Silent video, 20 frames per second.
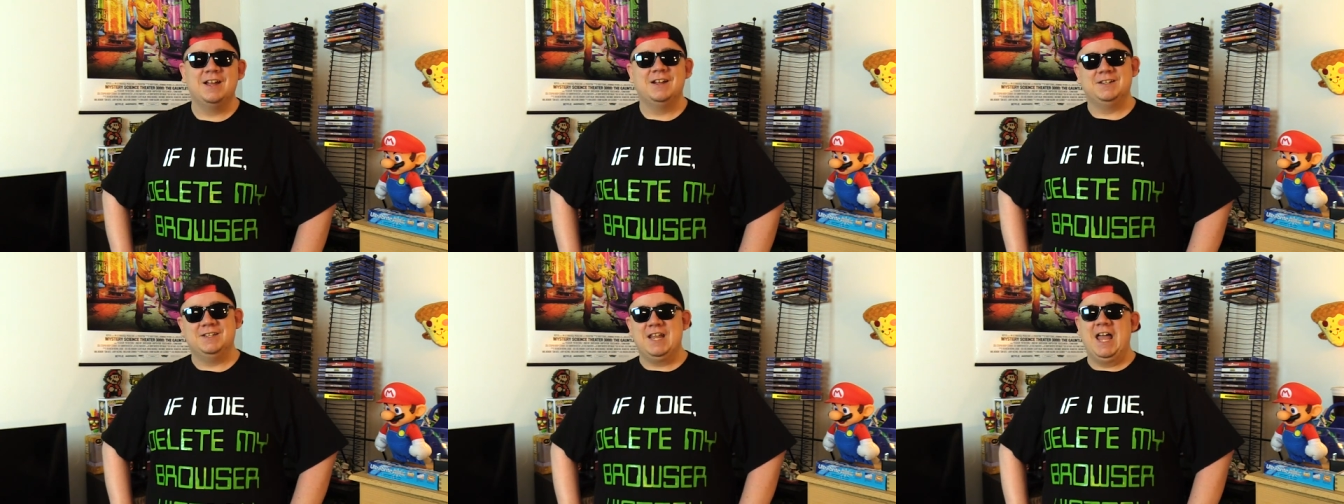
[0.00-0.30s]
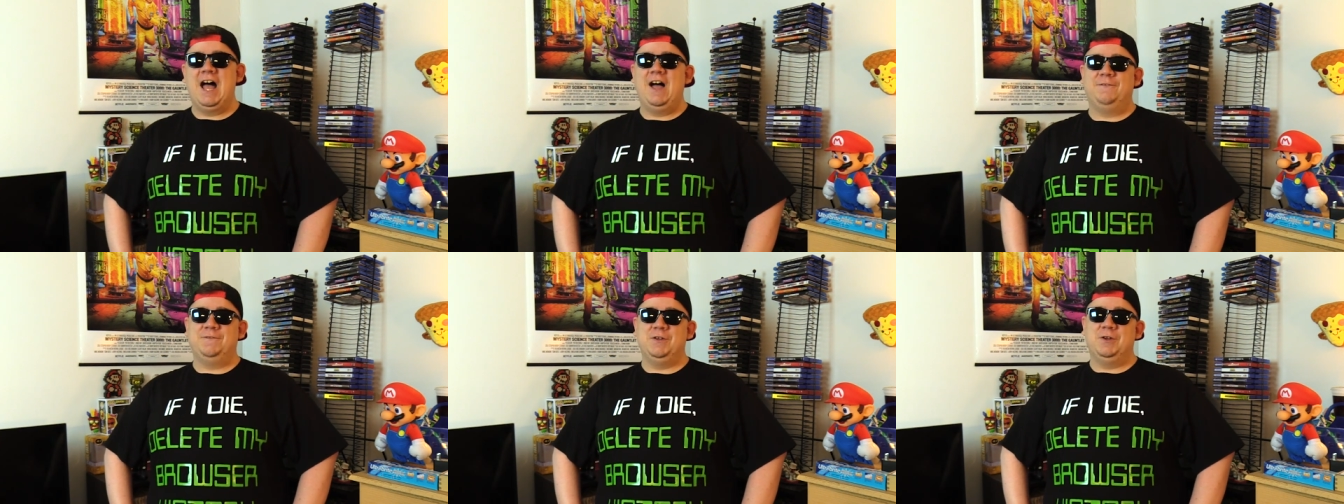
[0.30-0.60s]

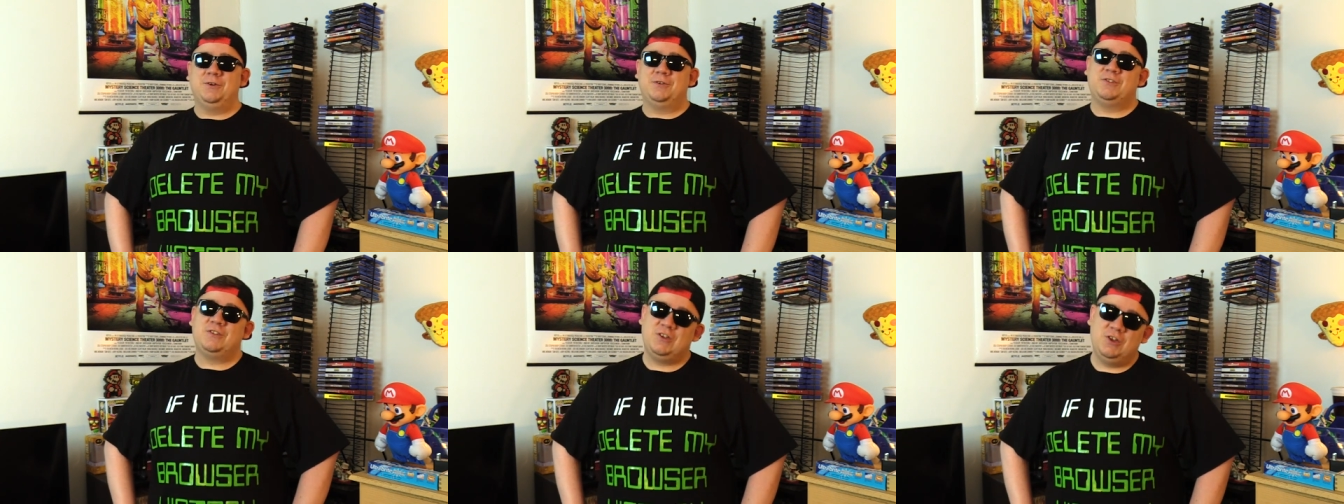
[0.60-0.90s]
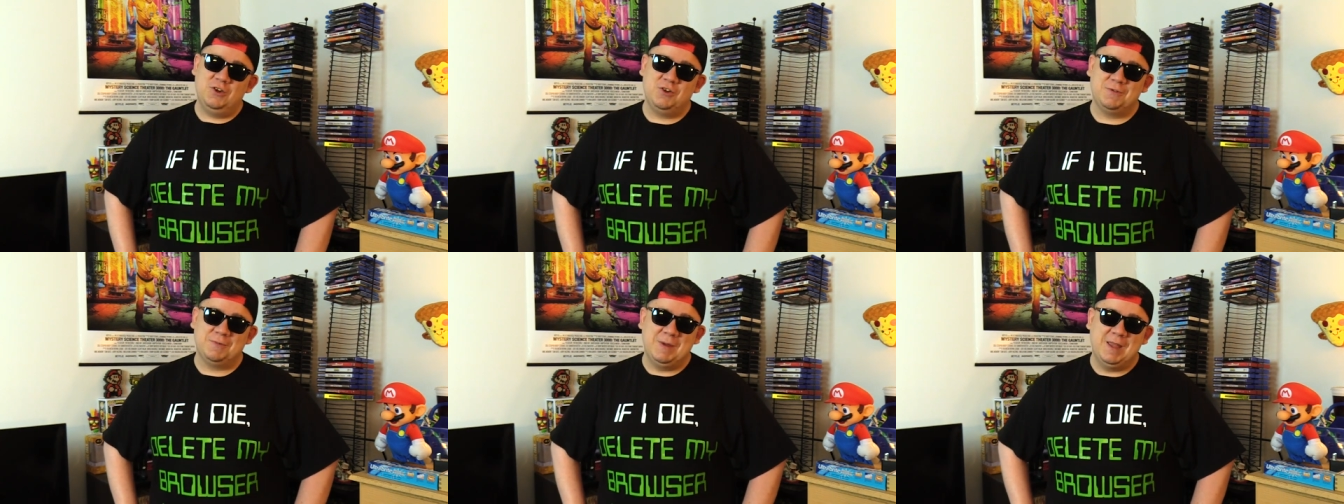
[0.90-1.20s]
Now, if you'll
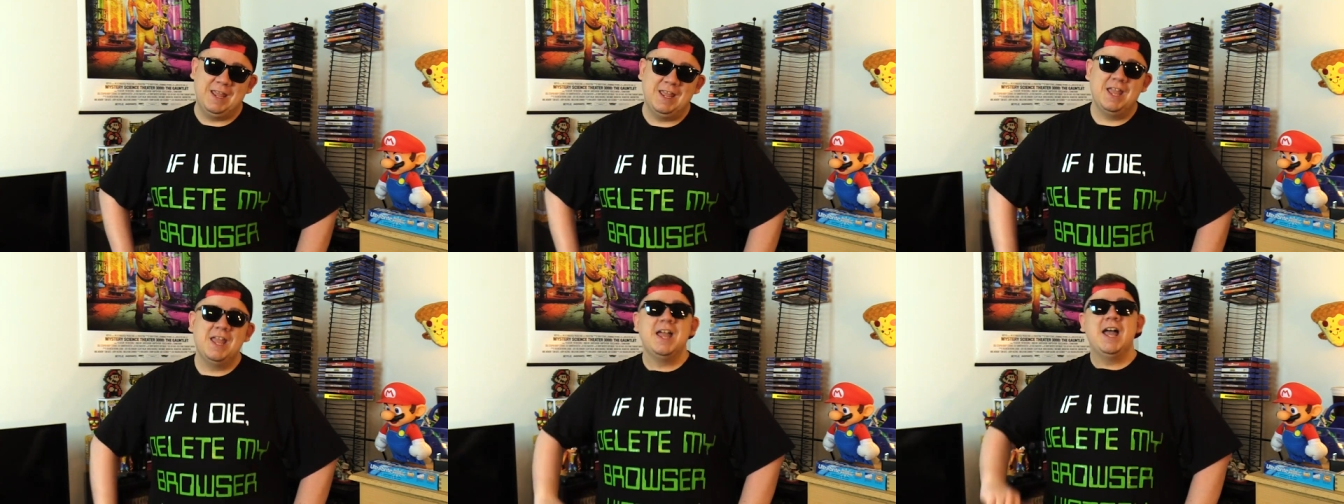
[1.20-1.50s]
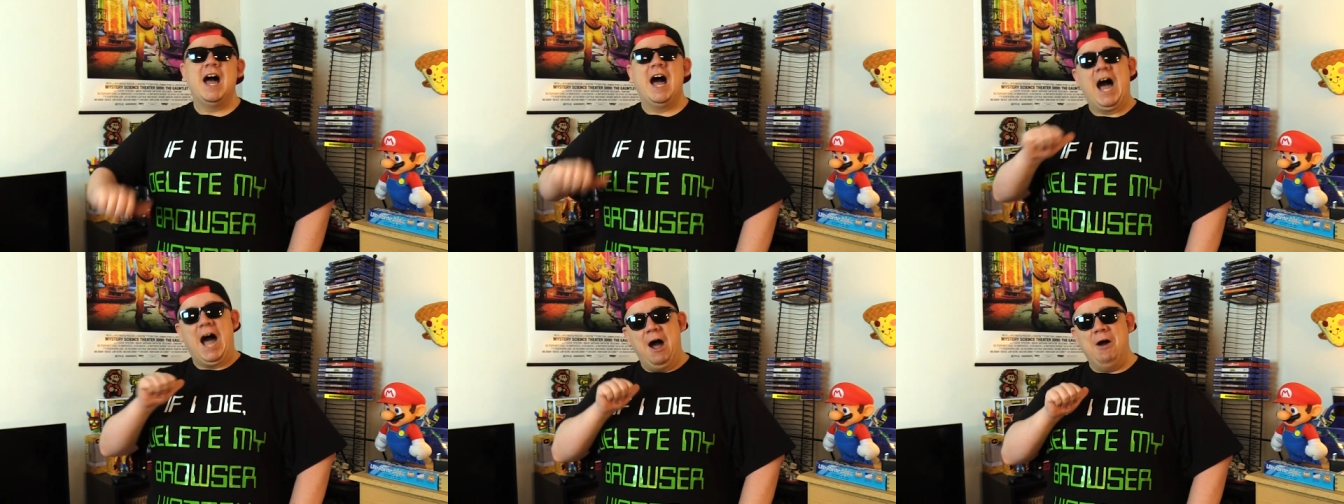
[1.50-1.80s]
excuse me,
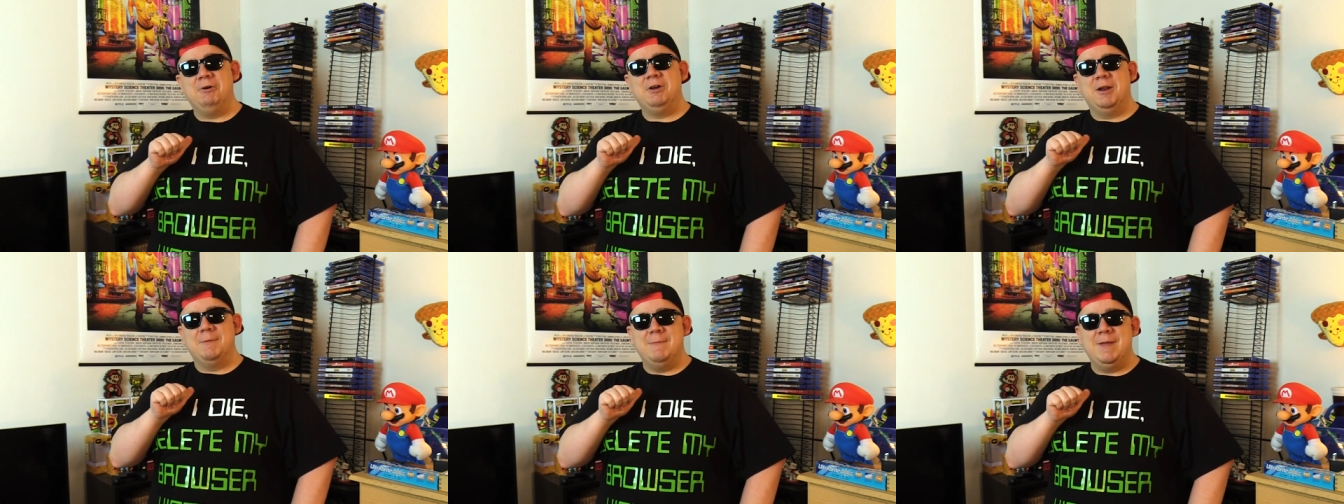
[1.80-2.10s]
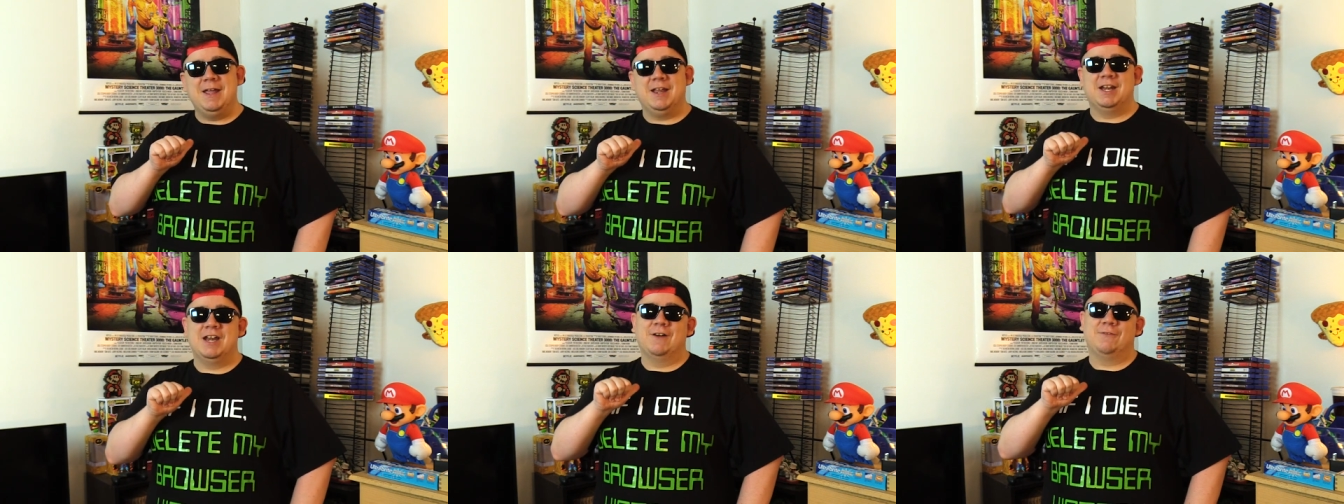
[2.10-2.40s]
I'm gonna
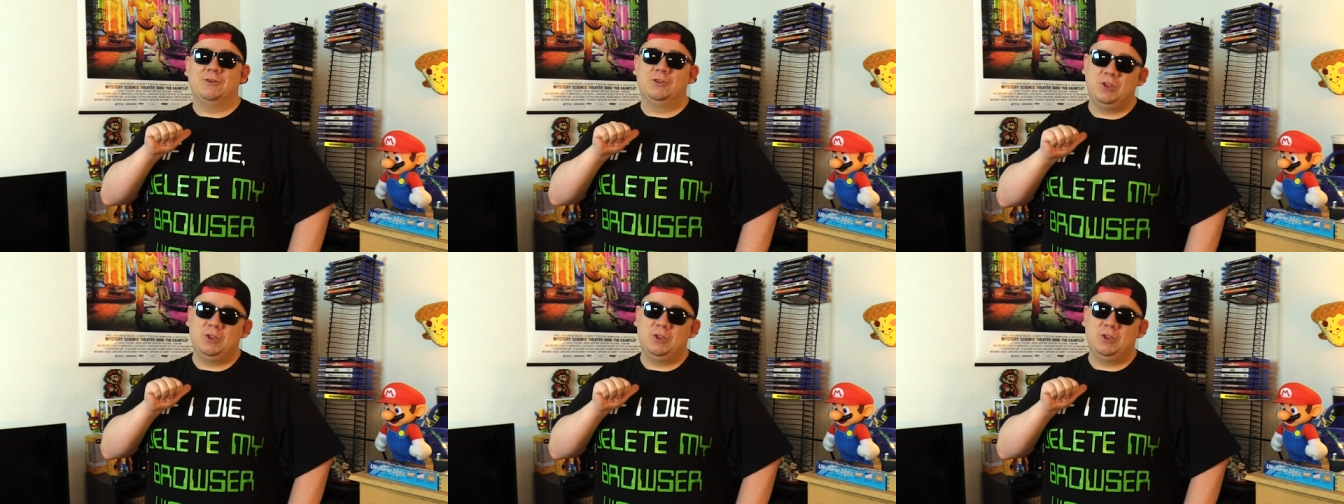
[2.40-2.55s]
make another